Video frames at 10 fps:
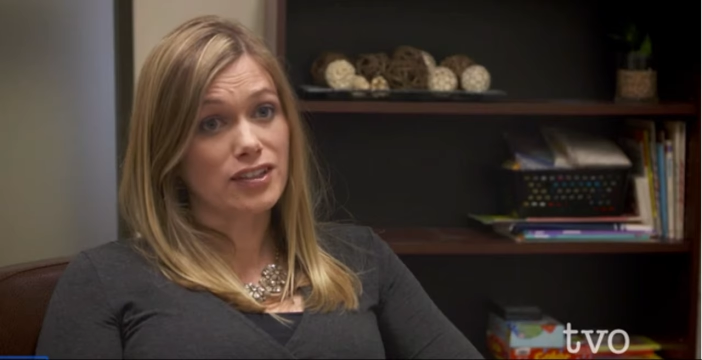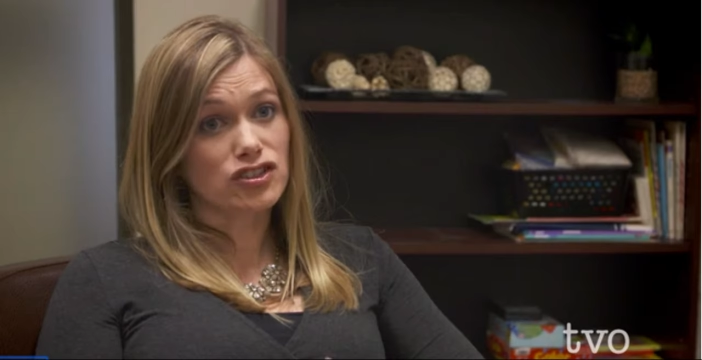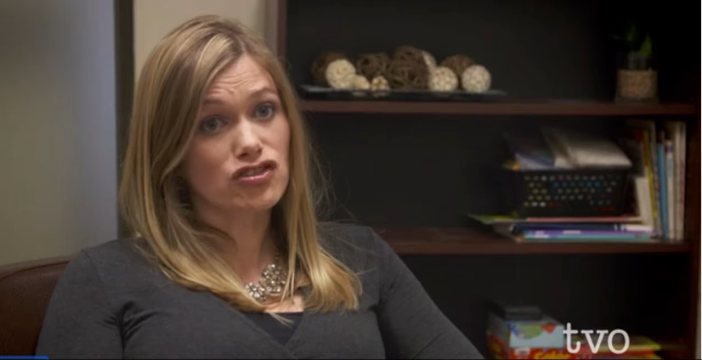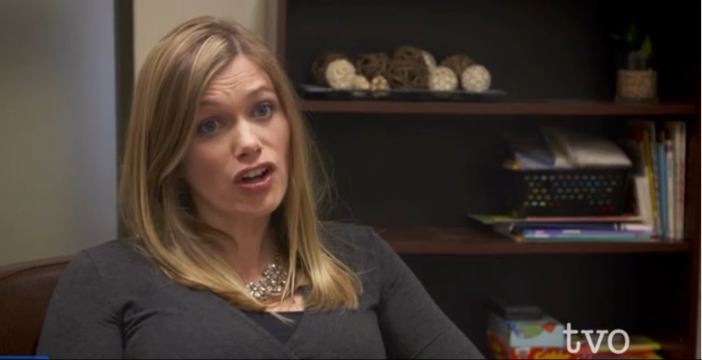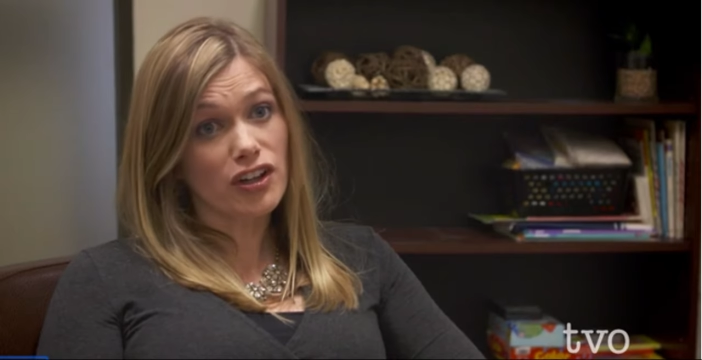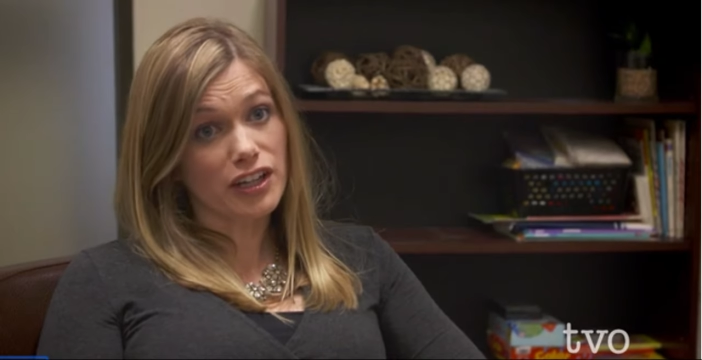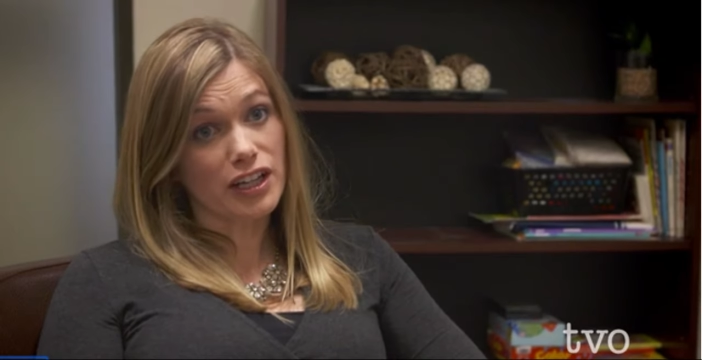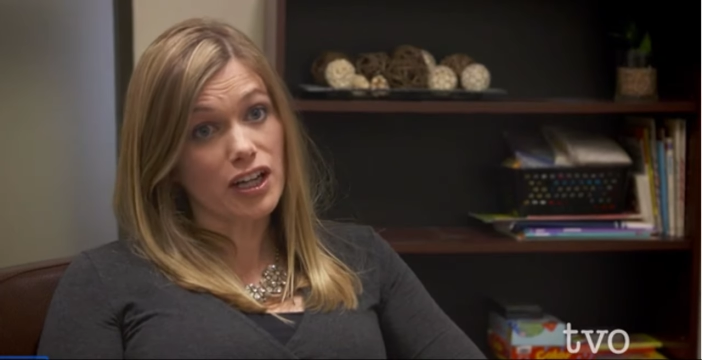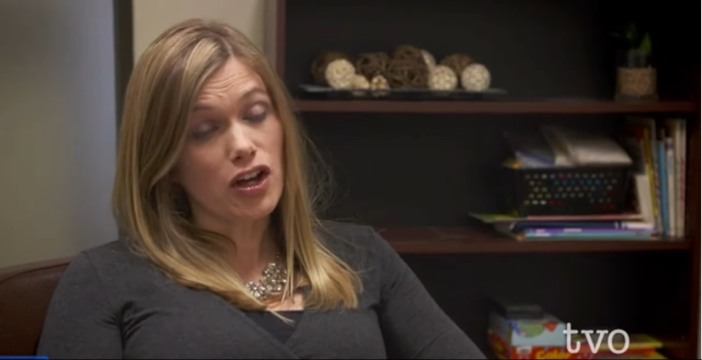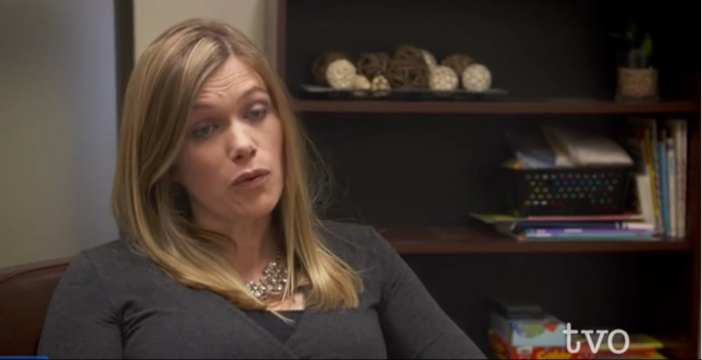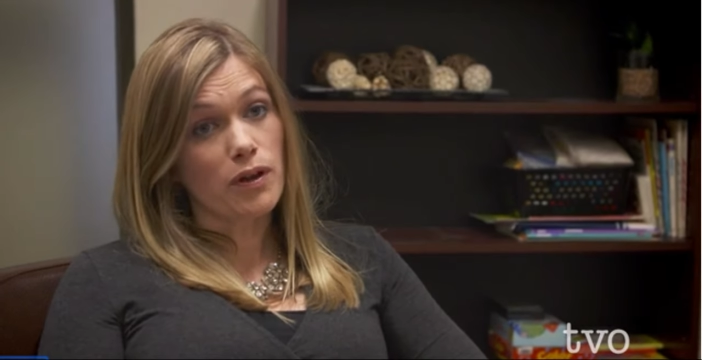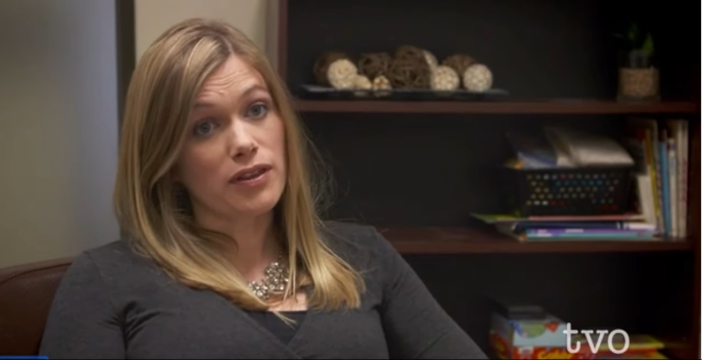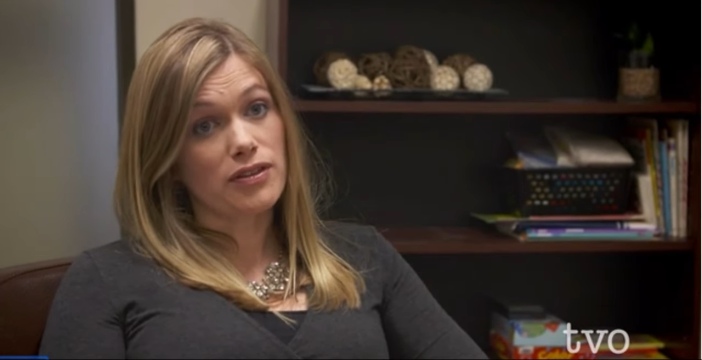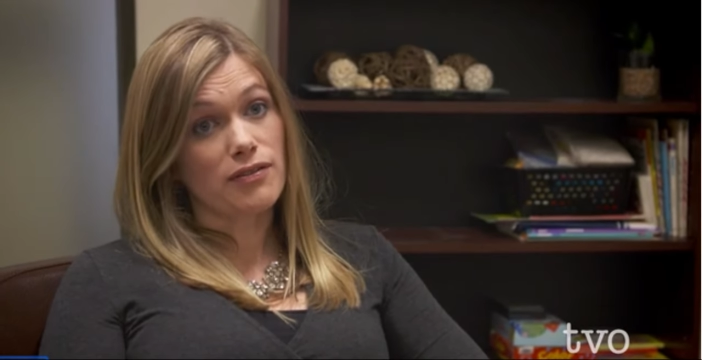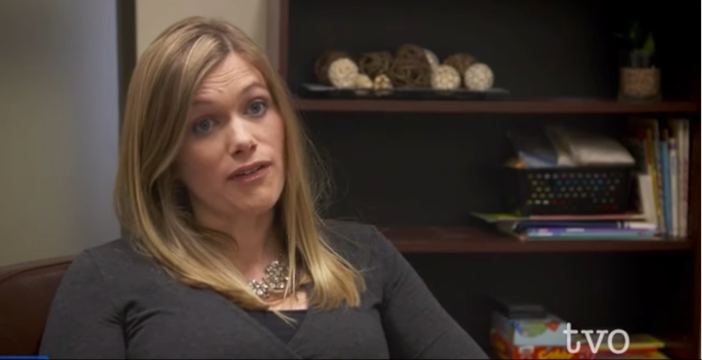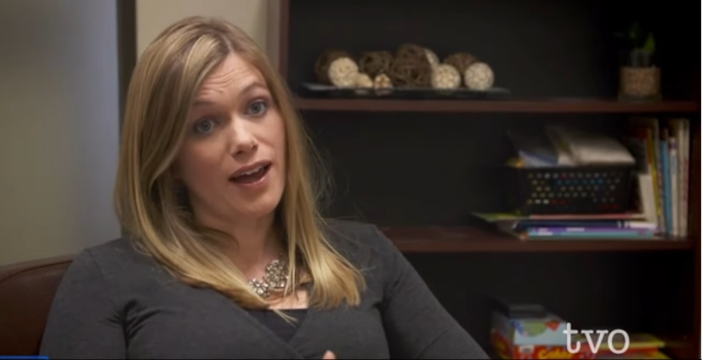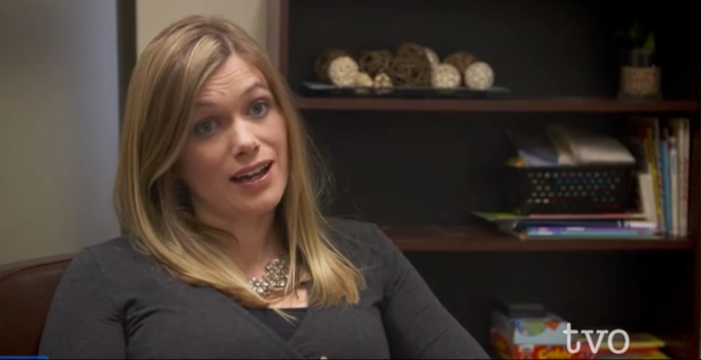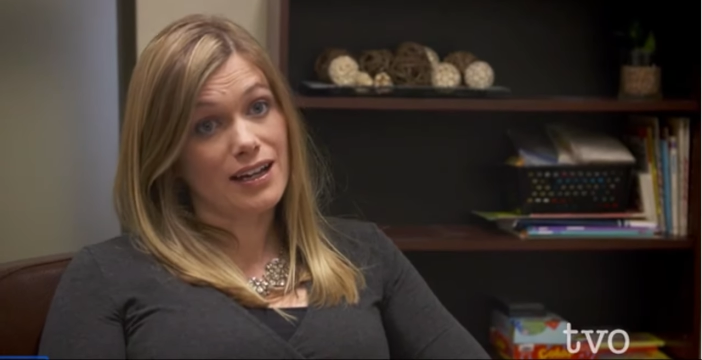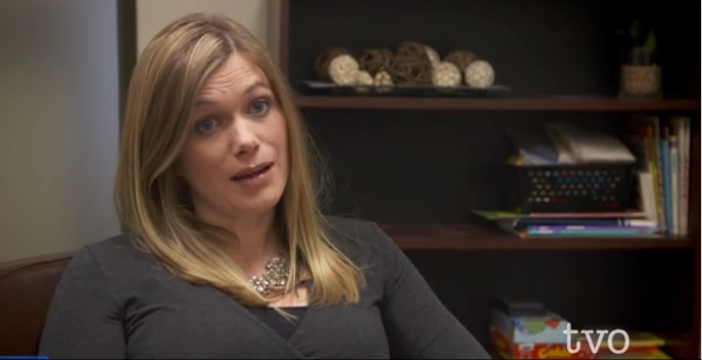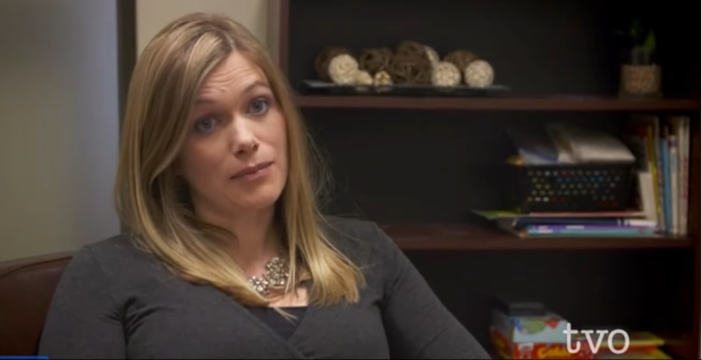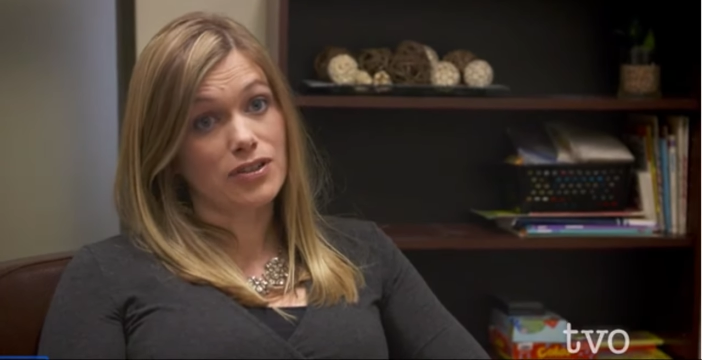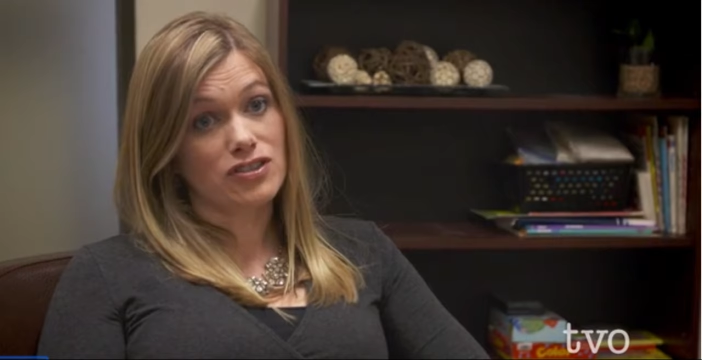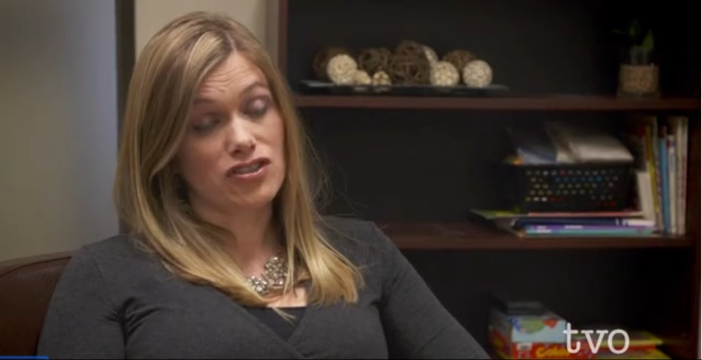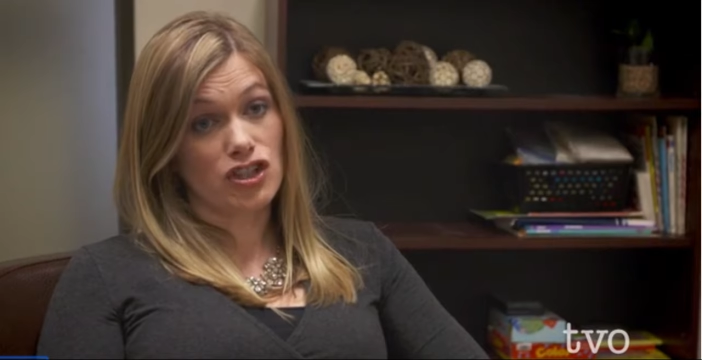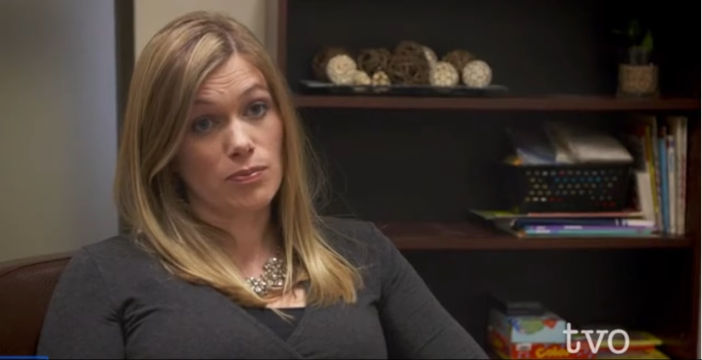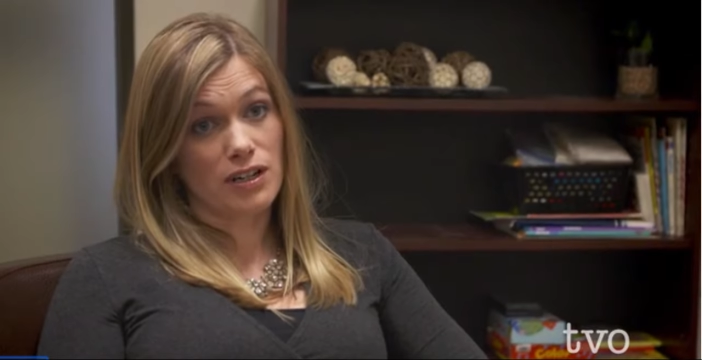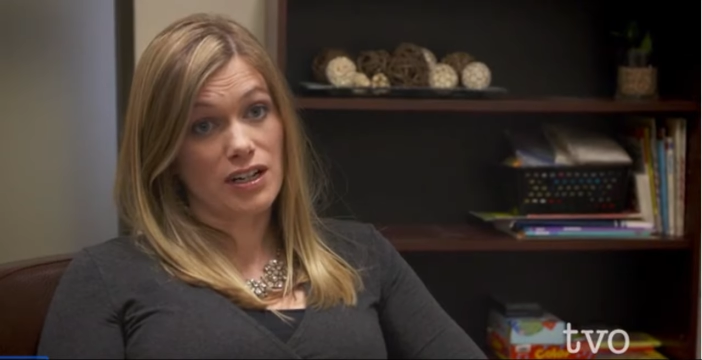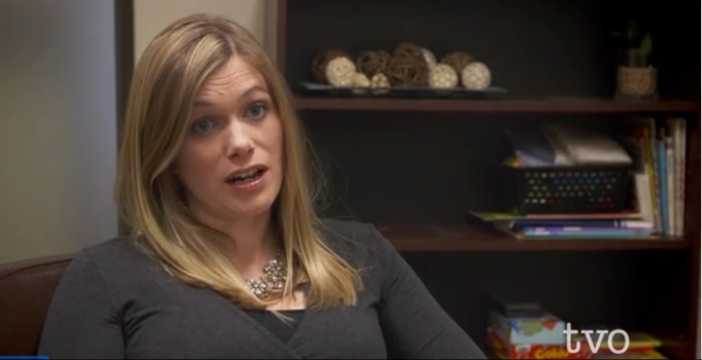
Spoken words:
is struggling with defining numbers, interpreting